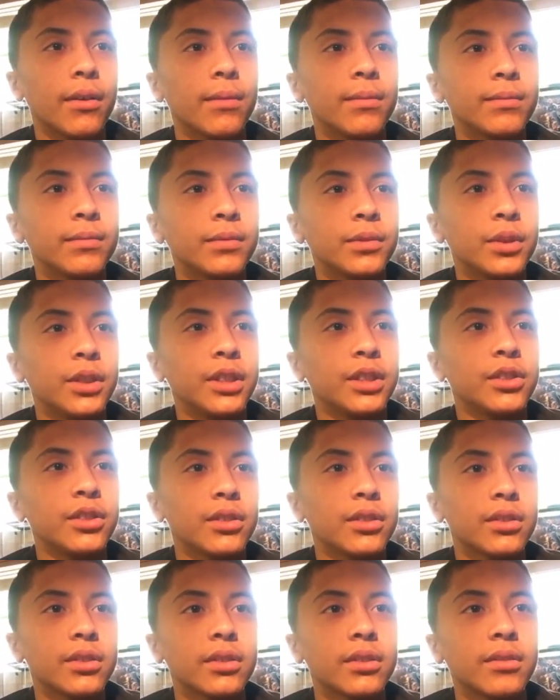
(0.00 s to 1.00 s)
though, she's
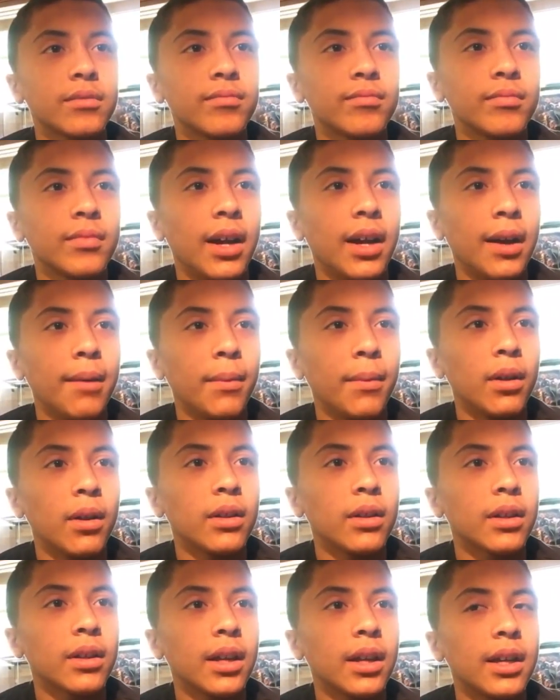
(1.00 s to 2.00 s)
just
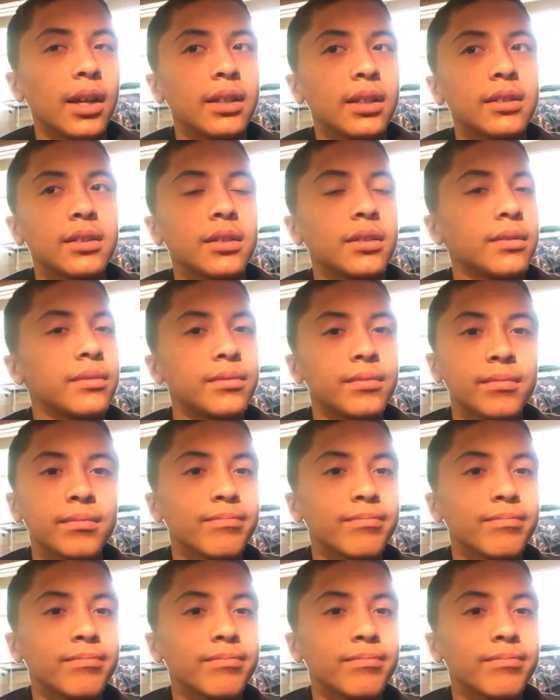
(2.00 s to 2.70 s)
eyeballing guys.